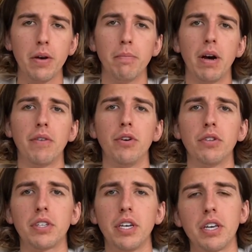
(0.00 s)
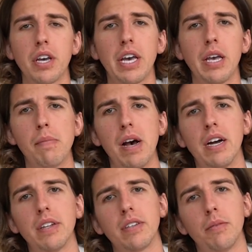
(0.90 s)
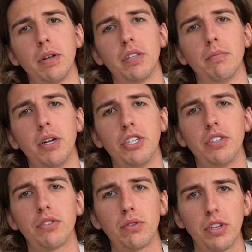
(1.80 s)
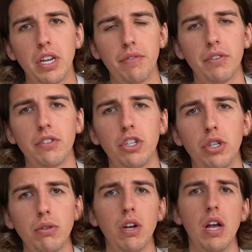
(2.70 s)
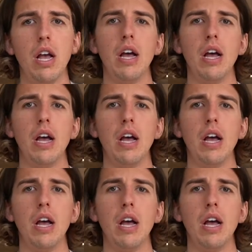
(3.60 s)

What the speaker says: My first gig came at a place in Manchester called the Deaf Institute.